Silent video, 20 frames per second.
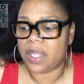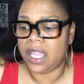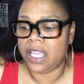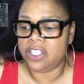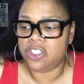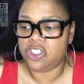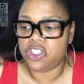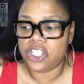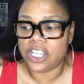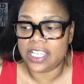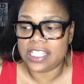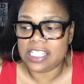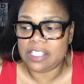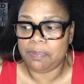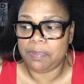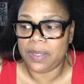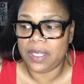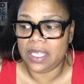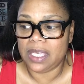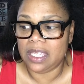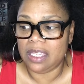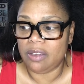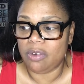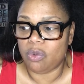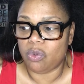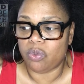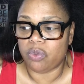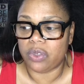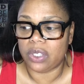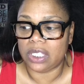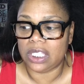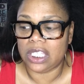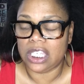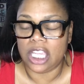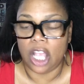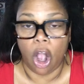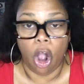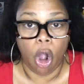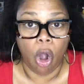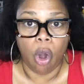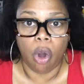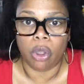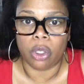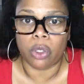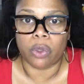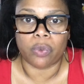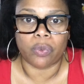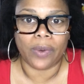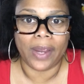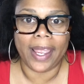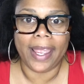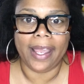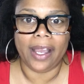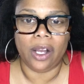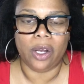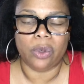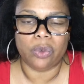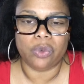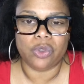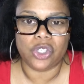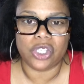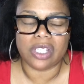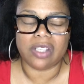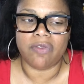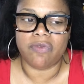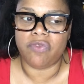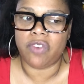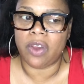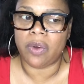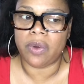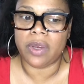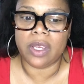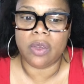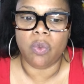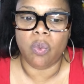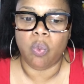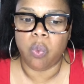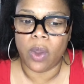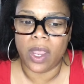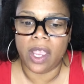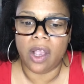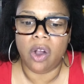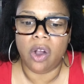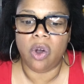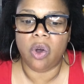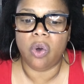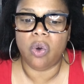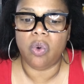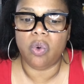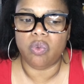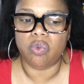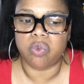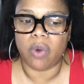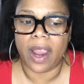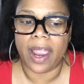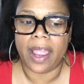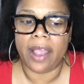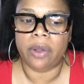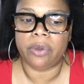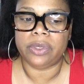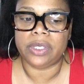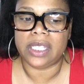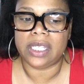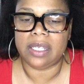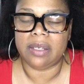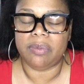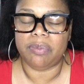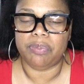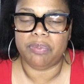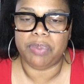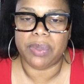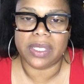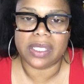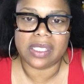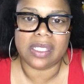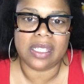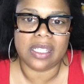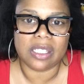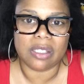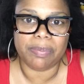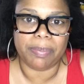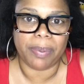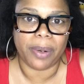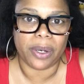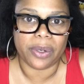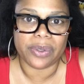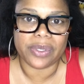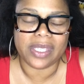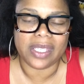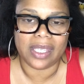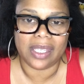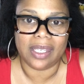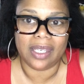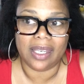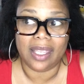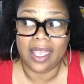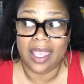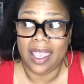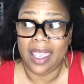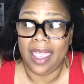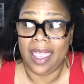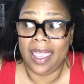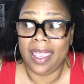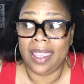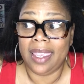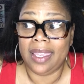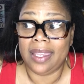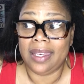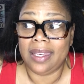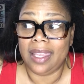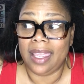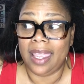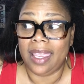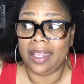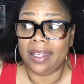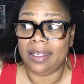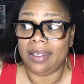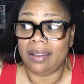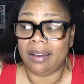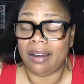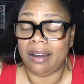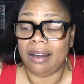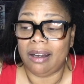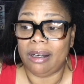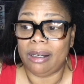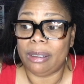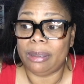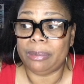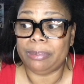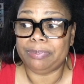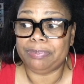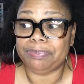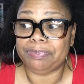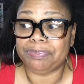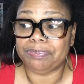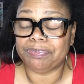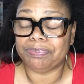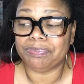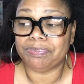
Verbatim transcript: and just be really all around. Just a very well-rounded business person. And, and um,